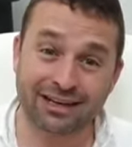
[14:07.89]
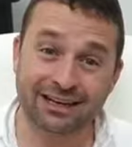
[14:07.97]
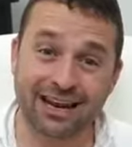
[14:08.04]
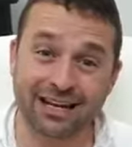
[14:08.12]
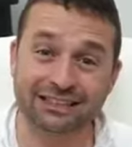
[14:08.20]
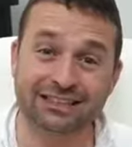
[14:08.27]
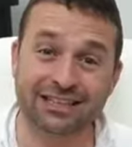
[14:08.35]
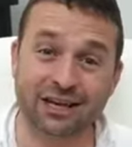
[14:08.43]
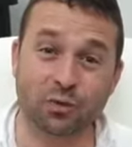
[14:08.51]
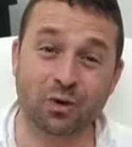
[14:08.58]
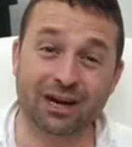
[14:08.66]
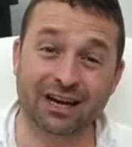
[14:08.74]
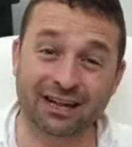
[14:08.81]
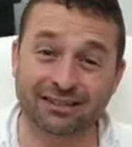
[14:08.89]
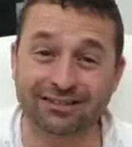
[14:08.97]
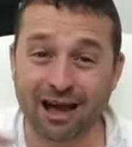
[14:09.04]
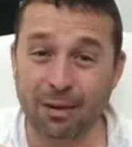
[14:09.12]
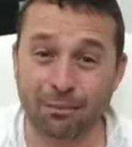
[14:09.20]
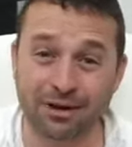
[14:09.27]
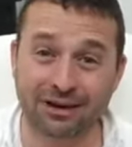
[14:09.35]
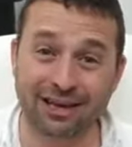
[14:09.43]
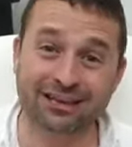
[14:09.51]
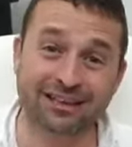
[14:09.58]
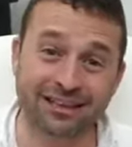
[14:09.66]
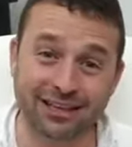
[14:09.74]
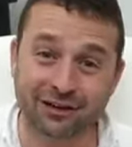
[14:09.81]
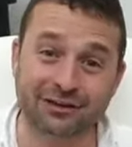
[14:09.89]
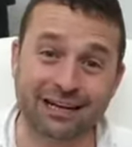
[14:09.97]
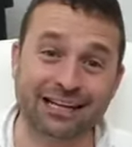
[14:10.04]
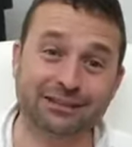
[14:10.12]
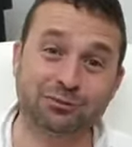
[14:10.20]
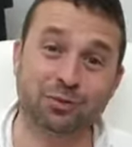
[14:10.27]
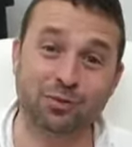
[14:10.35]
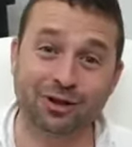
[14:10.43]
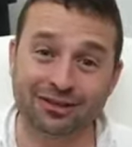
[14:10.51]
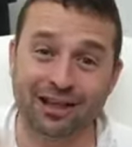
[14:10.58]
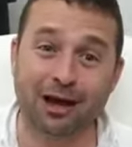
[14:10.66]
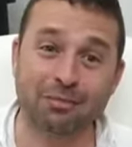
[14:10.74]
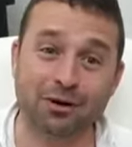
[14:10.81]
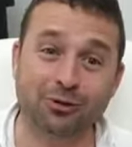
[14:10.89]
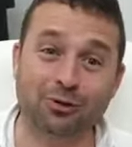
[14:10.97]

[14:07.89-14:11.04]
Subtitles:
Next year we're going to double, and the year next we will double,